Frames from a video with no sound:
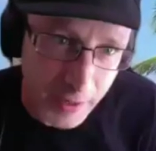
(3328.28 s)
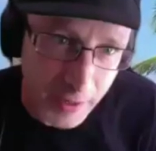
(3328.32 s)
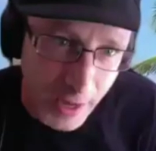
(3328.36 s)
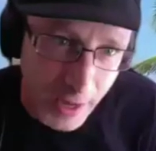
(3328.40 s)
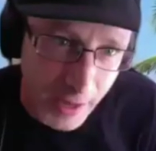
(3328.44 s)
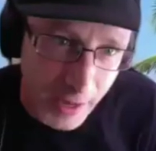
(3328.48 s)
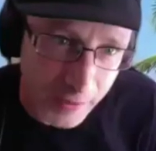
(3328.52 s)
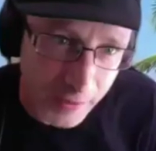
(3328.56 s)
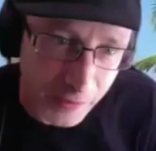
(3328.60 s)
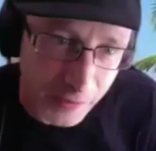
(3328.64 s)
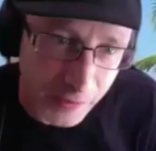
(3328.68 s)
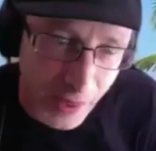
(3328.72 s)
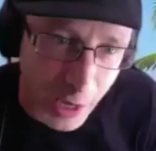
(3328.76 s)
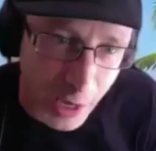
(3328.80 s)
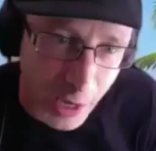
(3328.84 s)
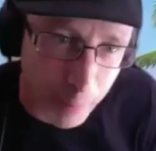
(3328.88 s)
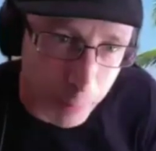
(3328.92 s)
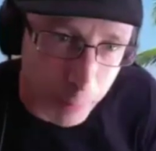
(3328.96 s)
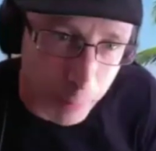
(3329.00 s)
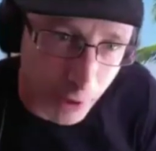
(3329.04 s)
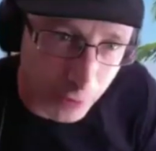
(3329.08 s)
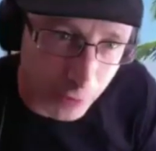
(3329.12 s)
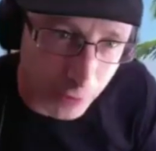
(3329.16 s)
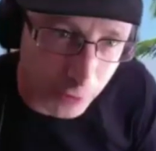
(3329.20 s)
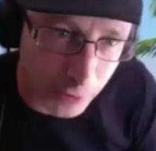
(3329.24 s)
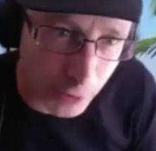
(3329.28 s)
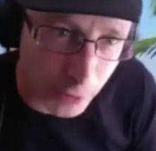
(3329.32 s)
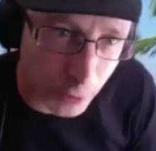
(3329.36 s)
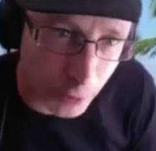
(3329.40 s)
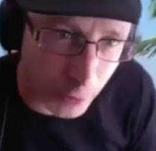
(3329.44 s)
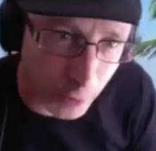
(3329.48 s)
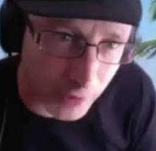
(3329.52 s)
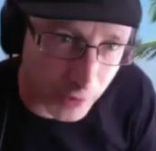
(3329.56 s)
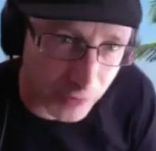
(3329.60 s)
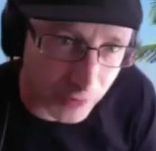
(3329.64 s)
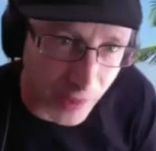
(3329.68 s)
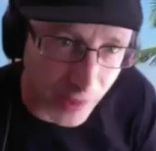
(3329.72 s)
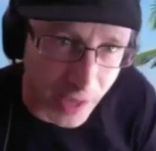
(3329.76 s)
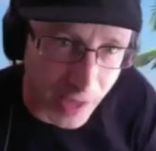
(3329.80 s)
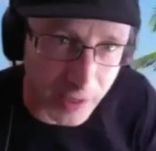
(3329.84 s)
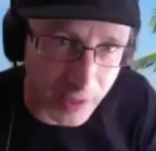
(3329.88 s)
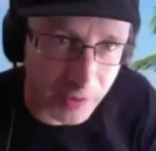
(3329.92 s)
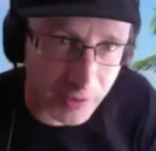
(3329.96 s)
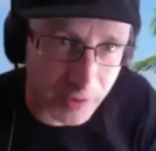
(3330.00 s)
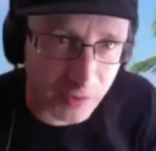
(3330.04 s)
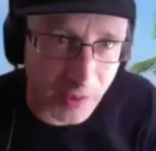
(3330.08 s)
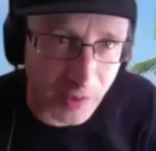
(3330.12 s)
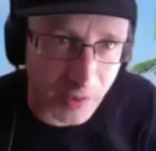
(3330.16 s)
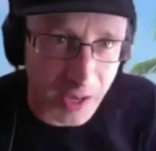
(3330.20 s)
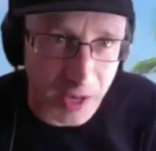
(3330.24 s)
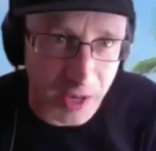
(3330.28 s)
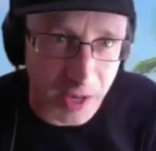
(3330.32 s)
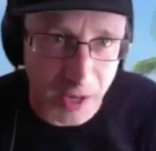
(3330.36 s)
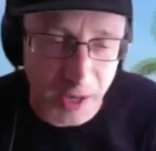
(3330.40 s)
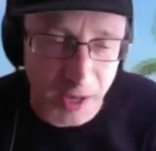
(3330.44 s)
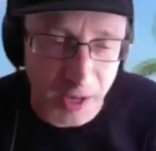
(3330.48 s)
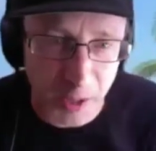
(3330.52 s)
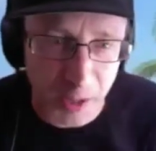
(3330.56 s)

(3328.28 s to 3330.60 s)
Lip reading: And is that personal? That. Is that